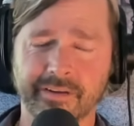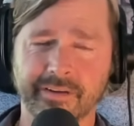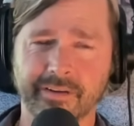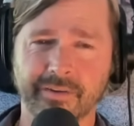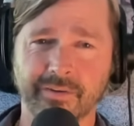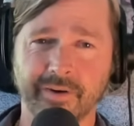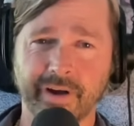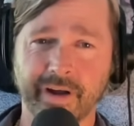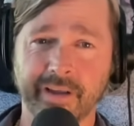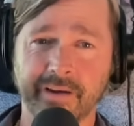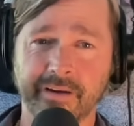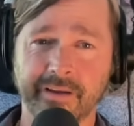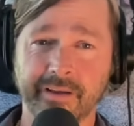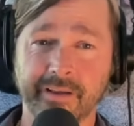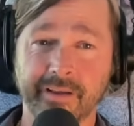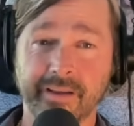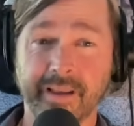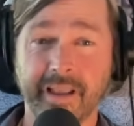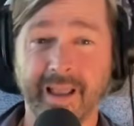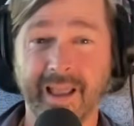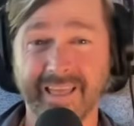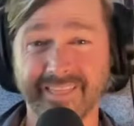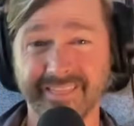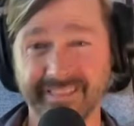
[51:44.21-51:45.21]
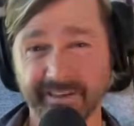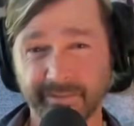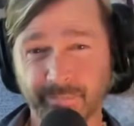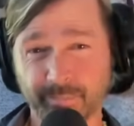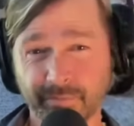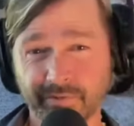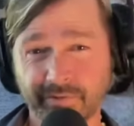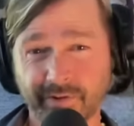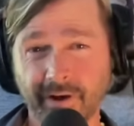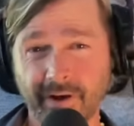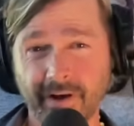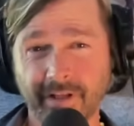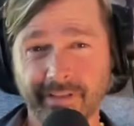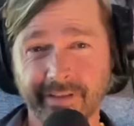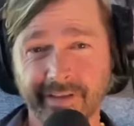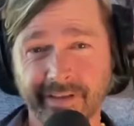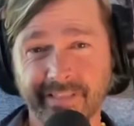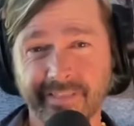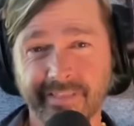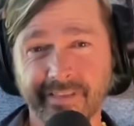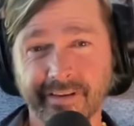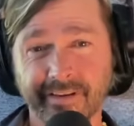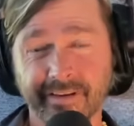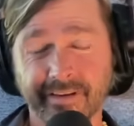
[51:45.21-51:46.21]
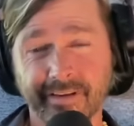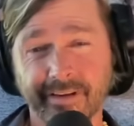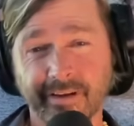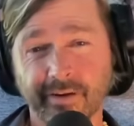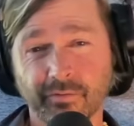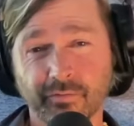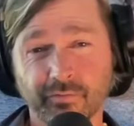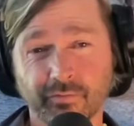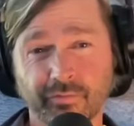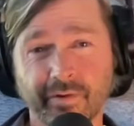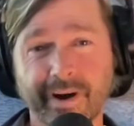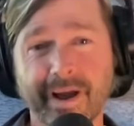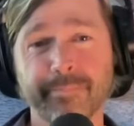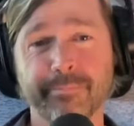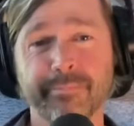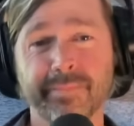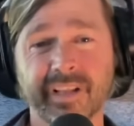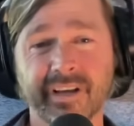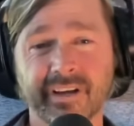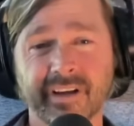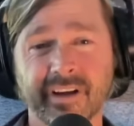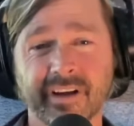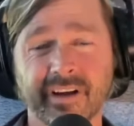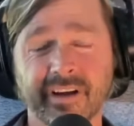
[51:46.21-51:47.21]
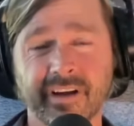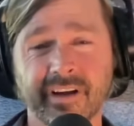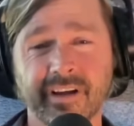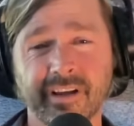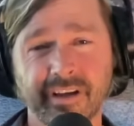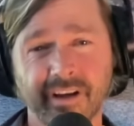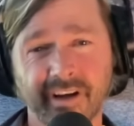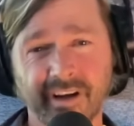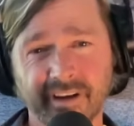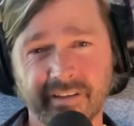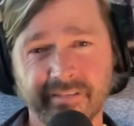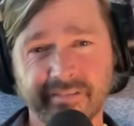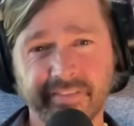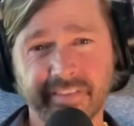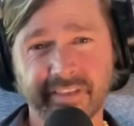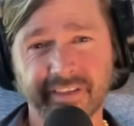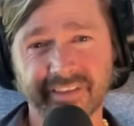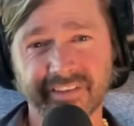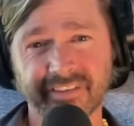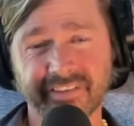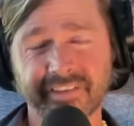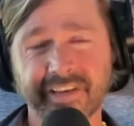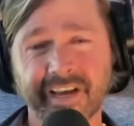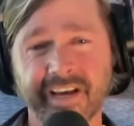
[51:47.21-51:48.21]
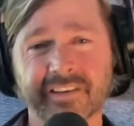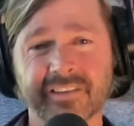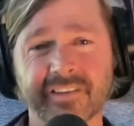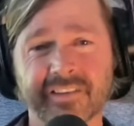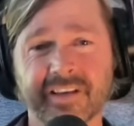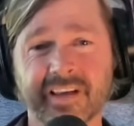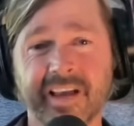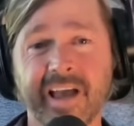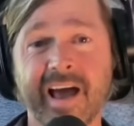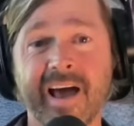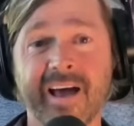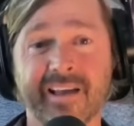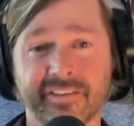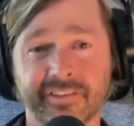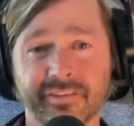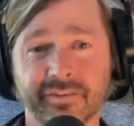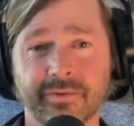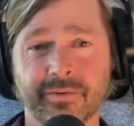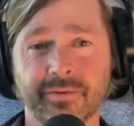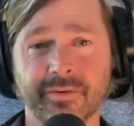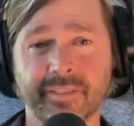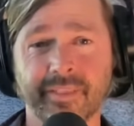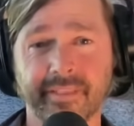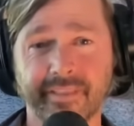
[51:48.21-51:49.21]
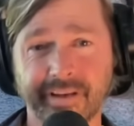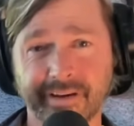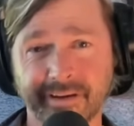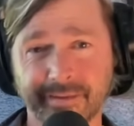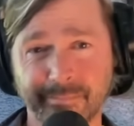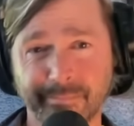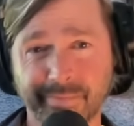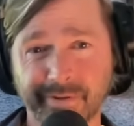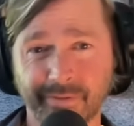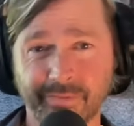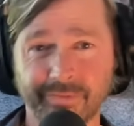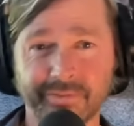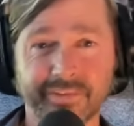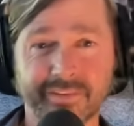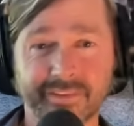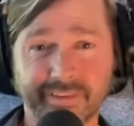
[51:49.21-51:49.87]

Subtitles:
right? And this was all in the replica of the sex castle that he built.